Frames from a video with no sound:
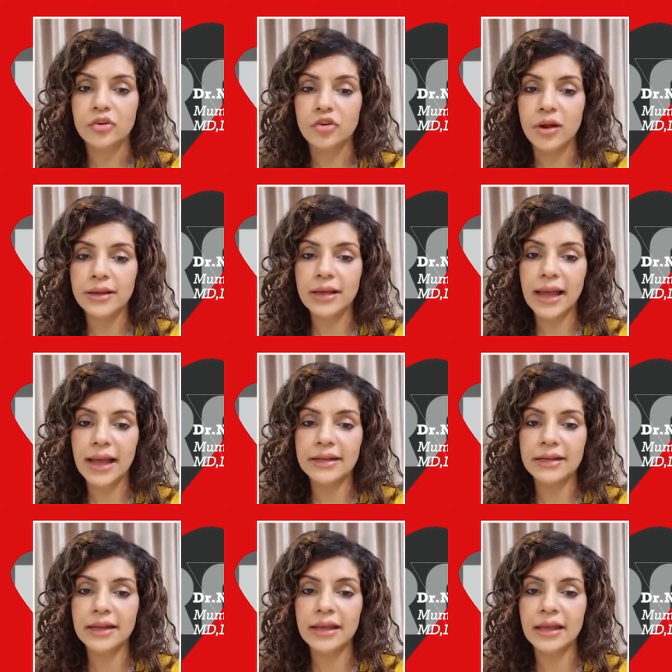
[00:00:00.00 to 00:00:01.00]
Truncal
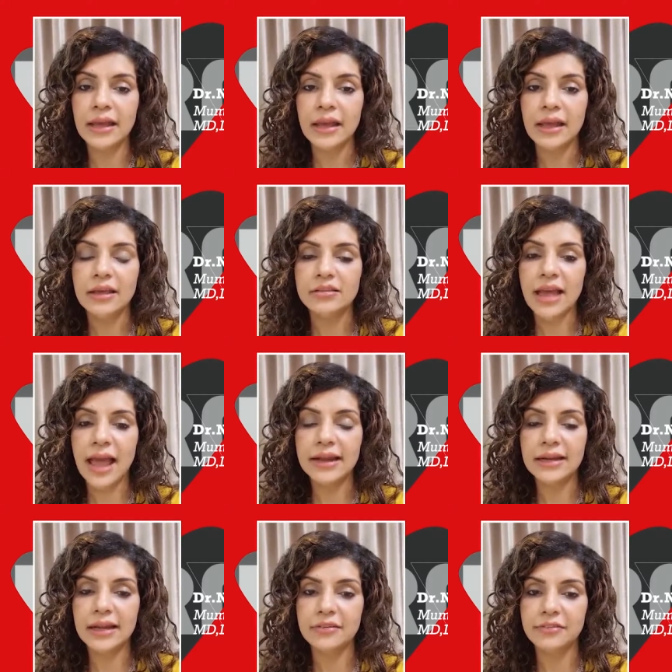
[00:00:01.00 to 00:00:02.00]
acne is
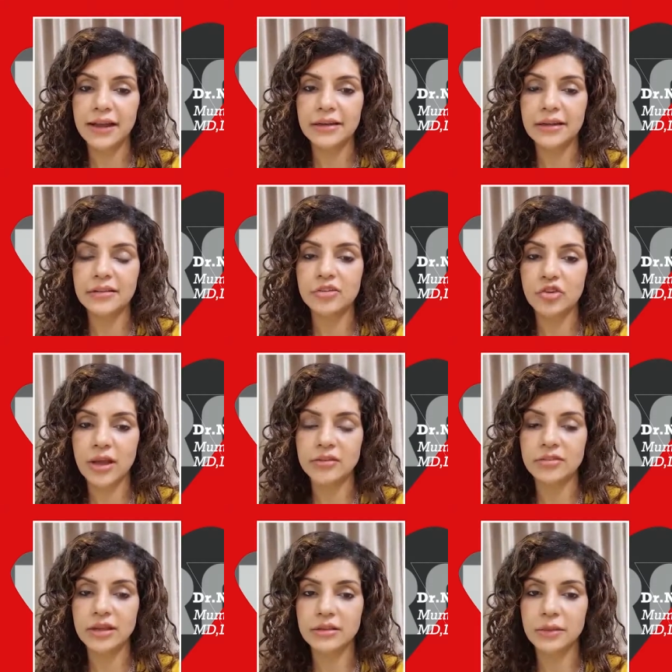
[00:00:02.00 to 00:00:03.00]
acne affecting the
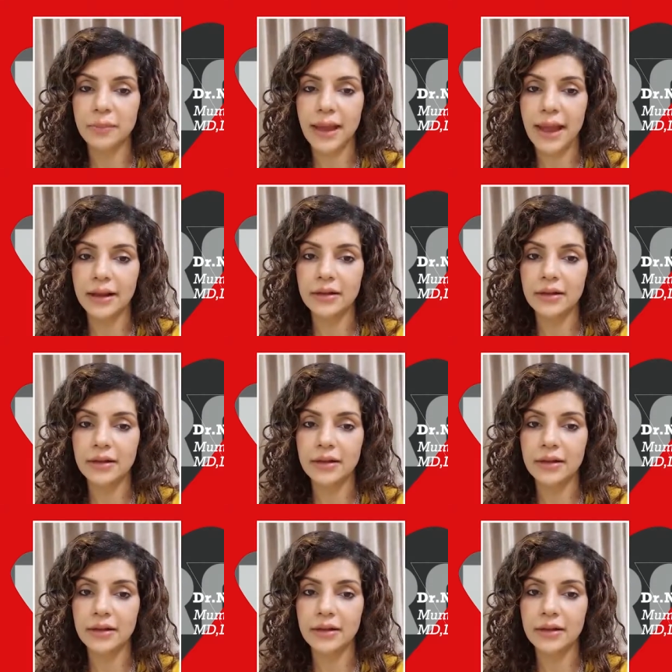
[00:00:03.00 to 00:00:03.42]
chest and the back.